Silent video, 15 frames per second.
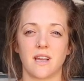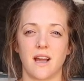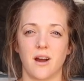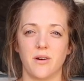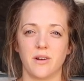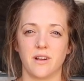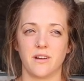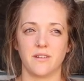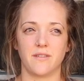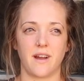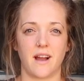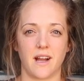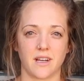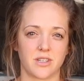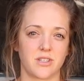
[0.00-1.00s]
out of
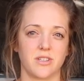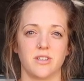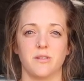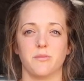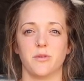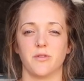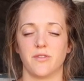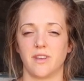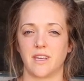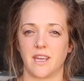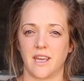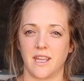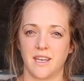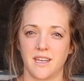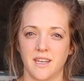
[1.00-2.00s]
actually moving
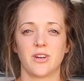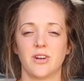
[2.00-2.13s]
in.